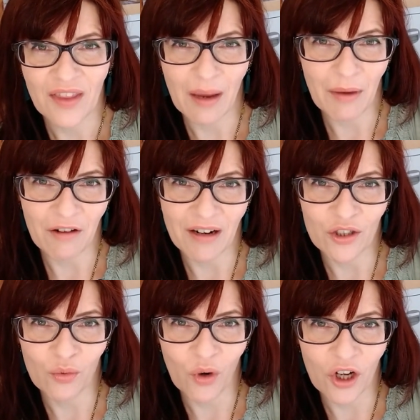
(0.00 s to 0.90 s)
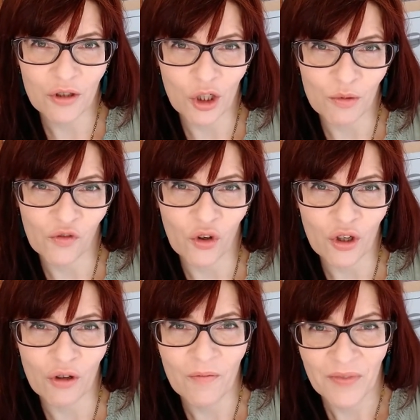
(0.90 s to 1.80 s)
They may arrange workshops for
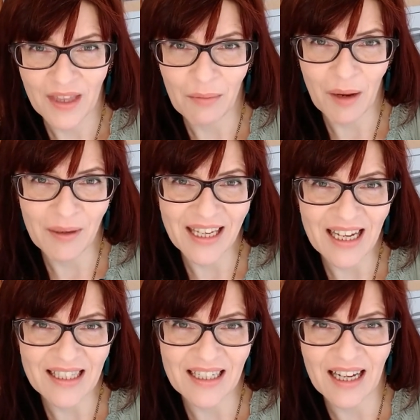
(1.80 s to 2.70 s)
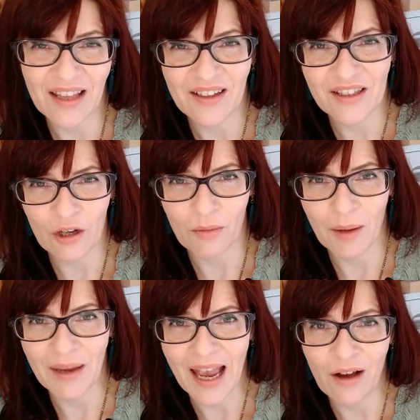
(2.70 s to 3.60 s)
you. There may be get-togethers or
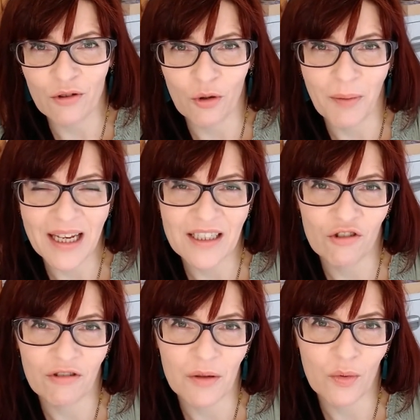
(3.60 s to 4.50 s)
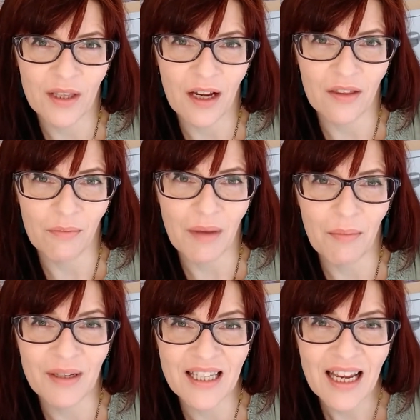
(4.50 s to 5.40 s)
maybe outdoor painting trips with other
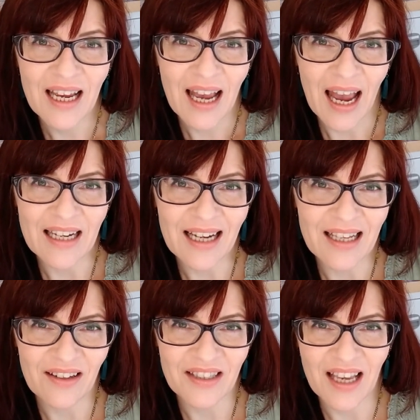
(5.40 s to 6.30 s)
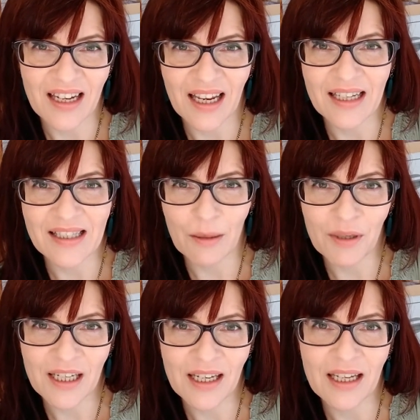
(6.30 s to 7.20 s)
members. And as I said,
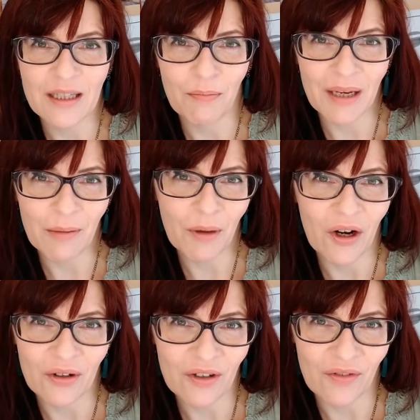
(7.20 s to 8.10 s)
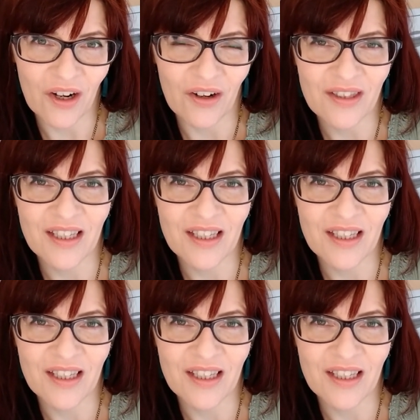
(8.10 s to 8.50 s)
exhibiting is a big part of art